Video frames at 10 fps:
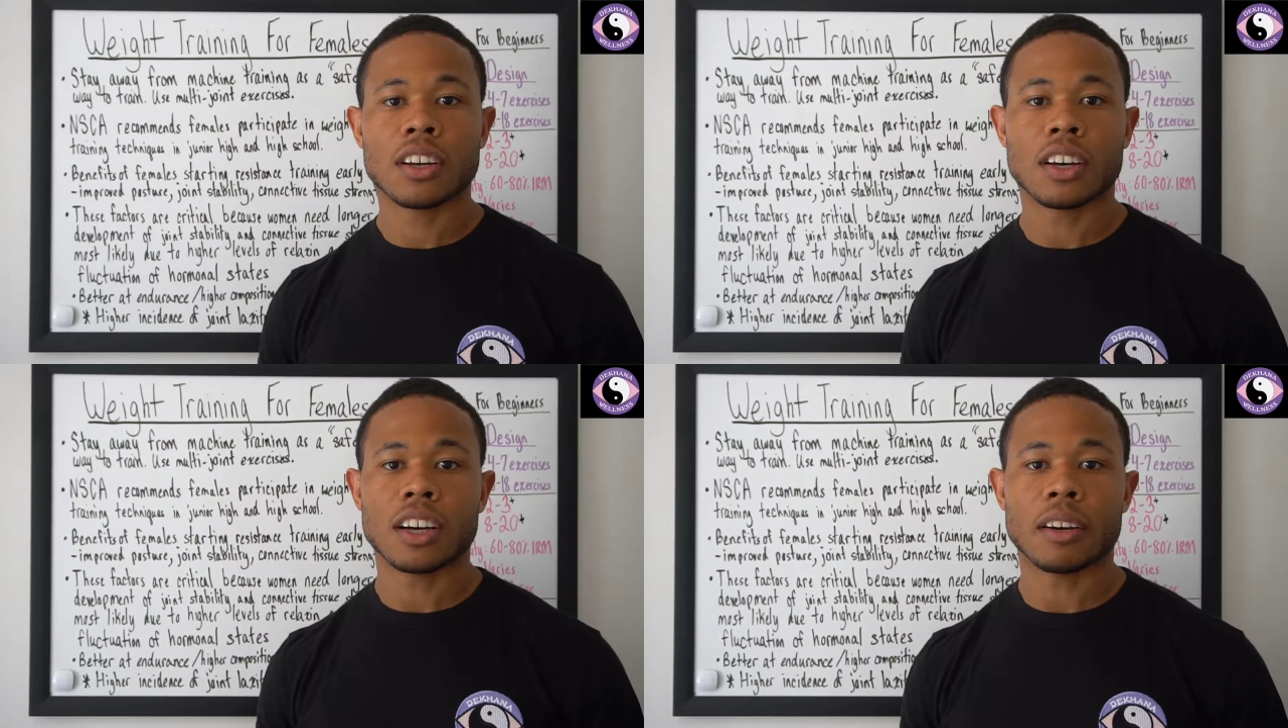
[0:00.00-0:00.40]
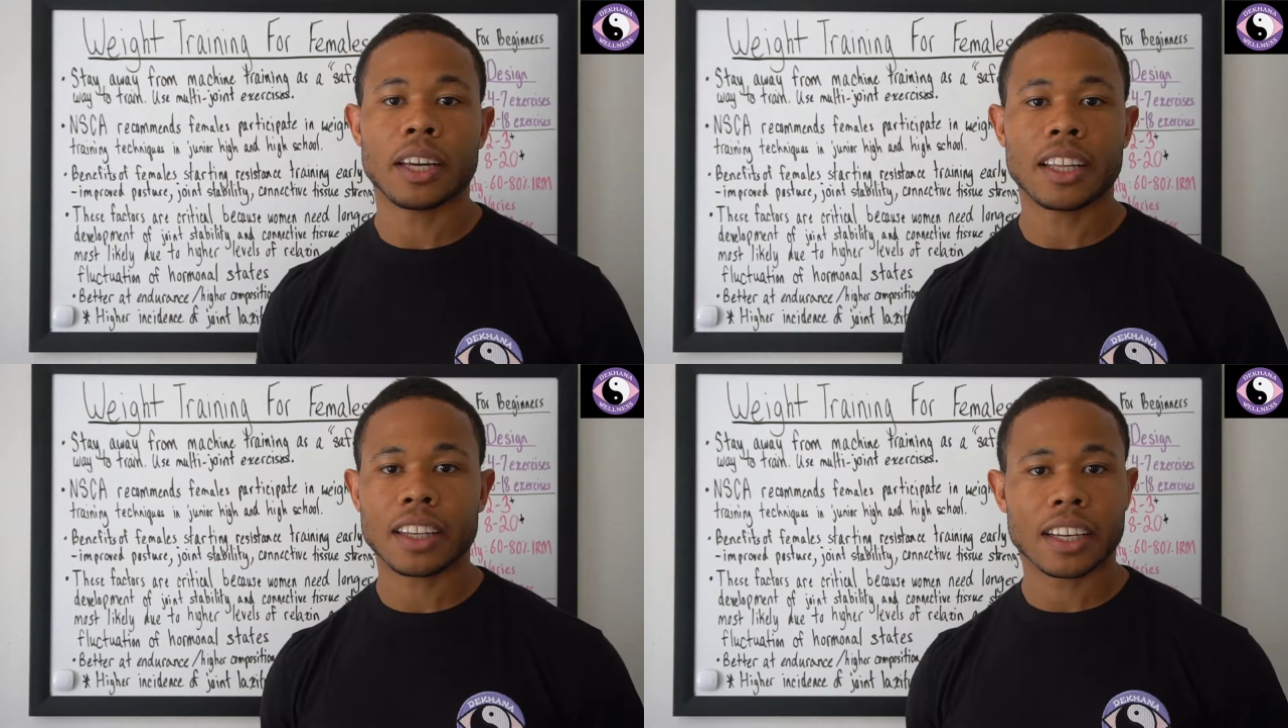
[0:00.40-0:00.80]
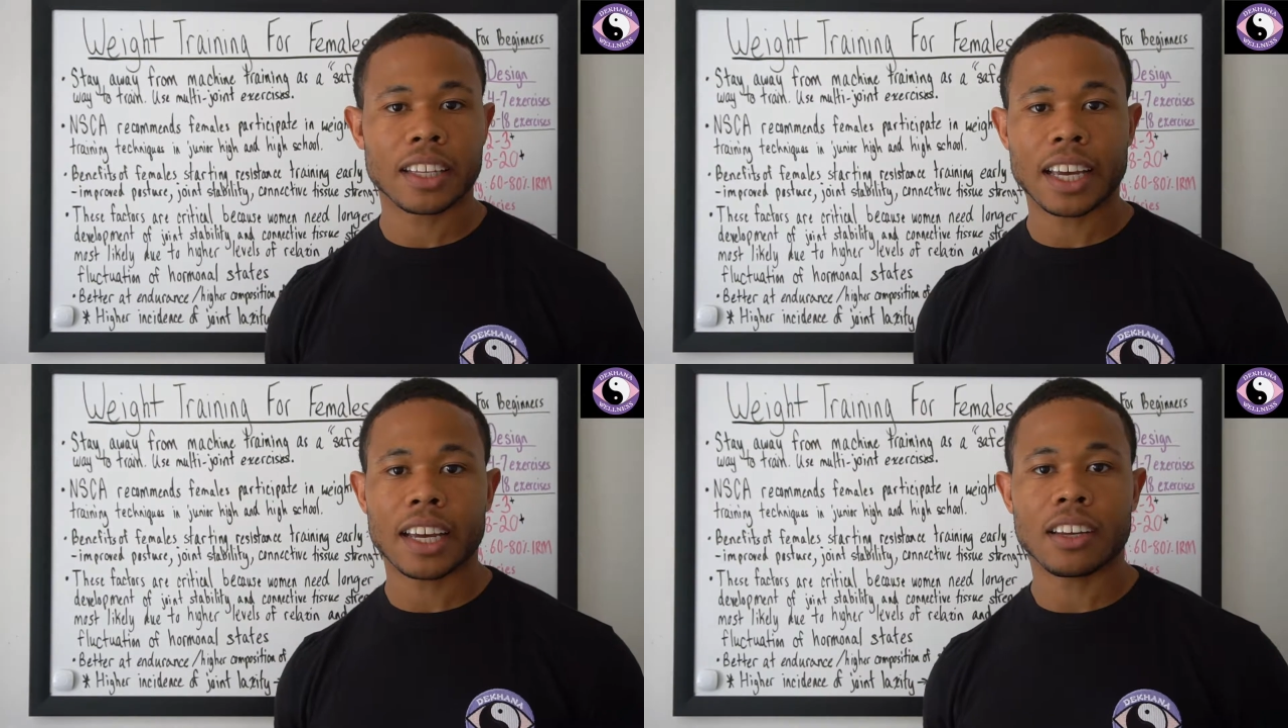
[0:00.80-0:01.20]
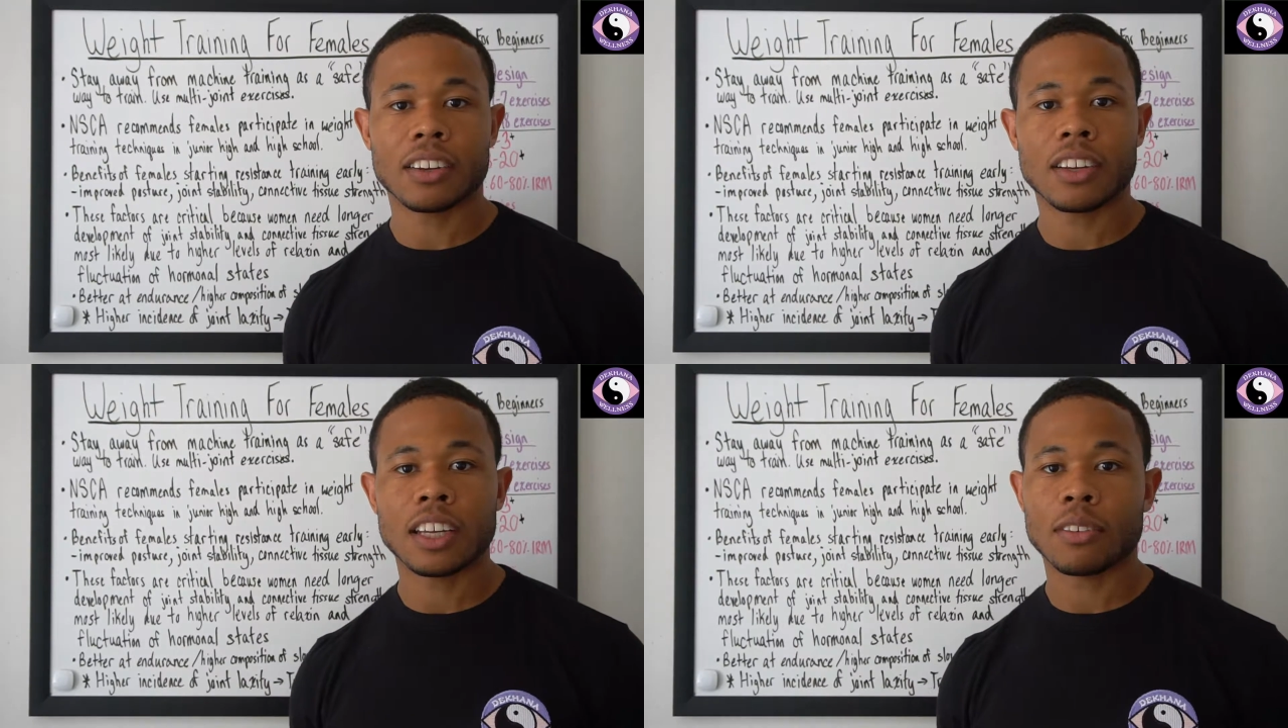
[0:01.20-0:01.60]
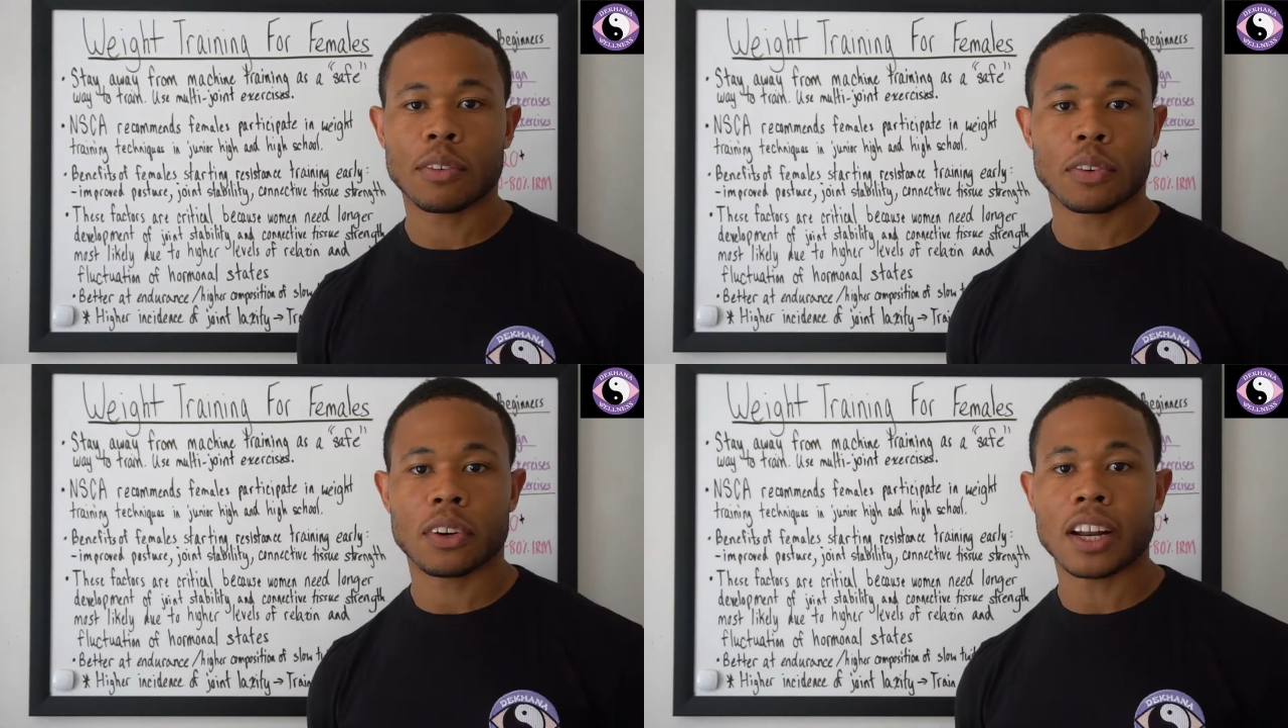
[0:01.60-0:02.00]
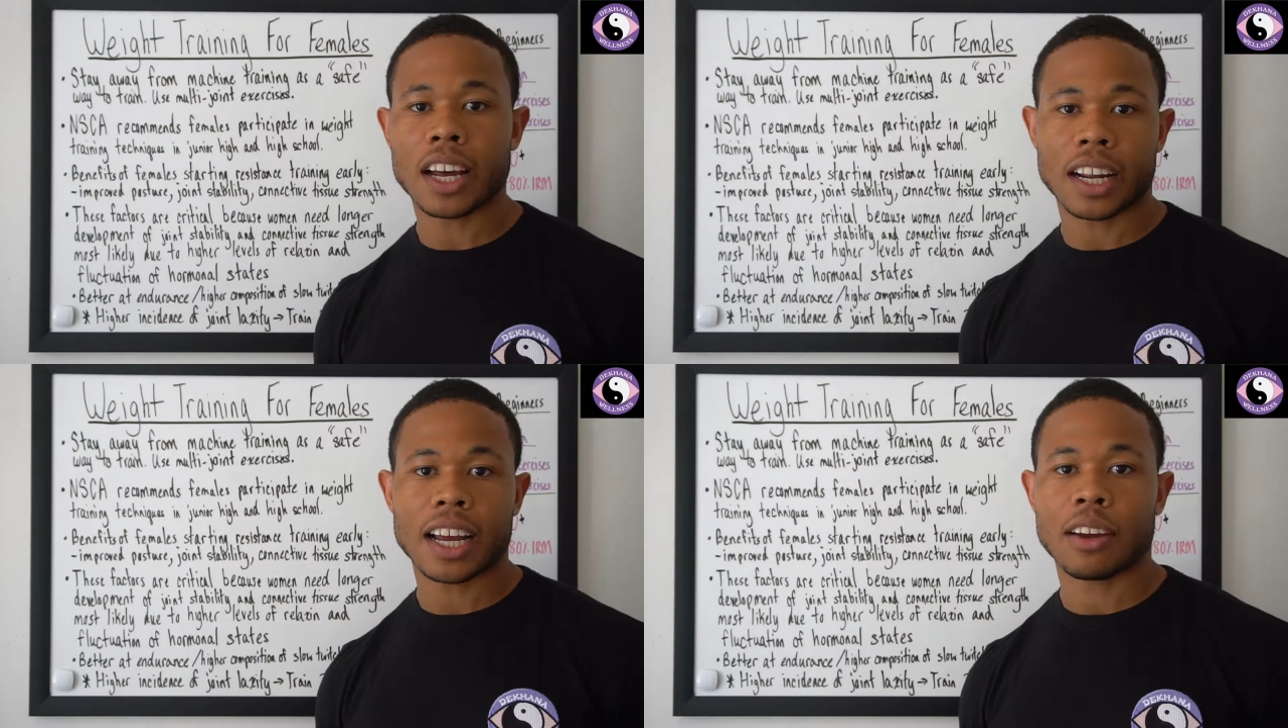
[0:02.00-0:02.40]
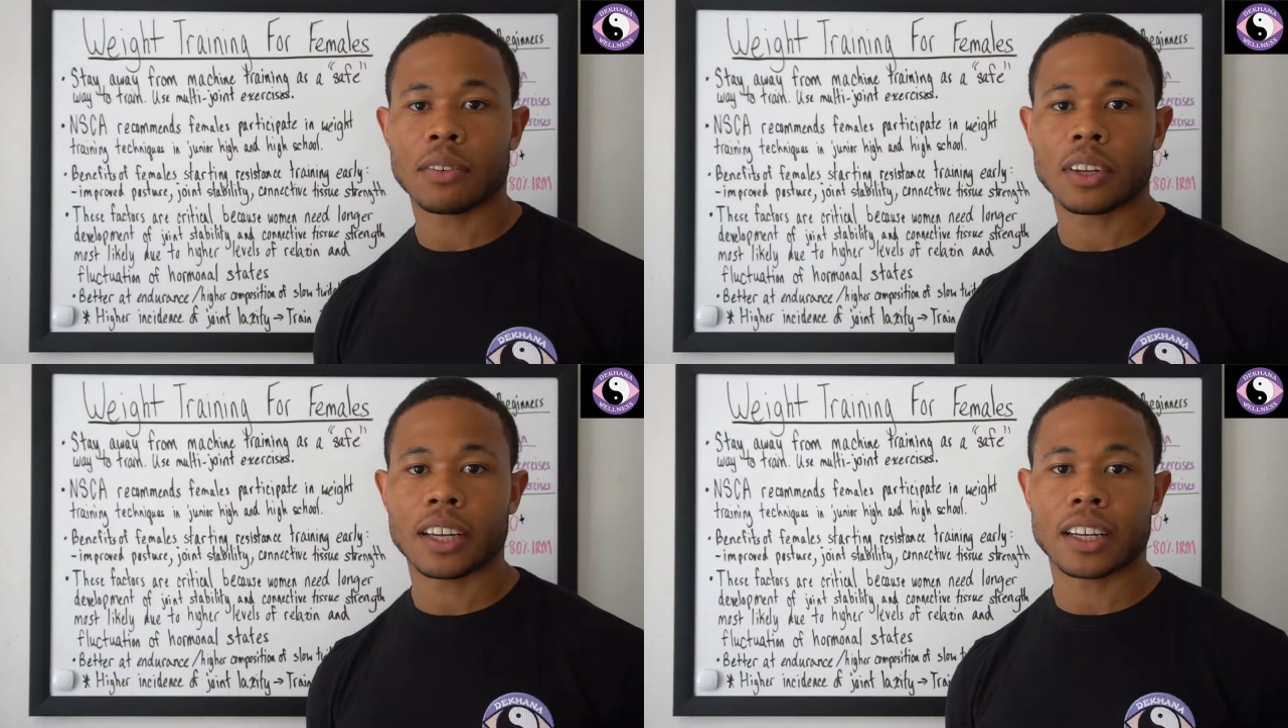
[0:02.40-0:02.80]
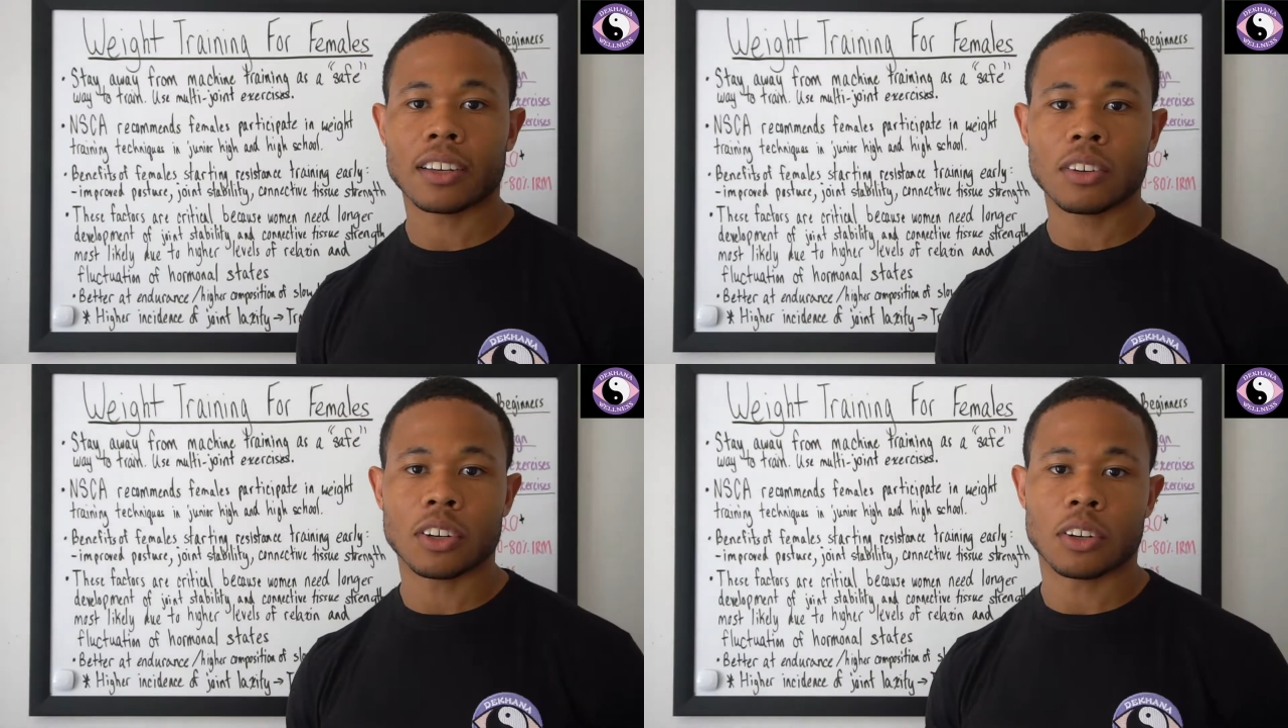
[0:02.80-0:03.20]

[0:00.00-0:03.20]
anything like that. Even if you're not an athlete like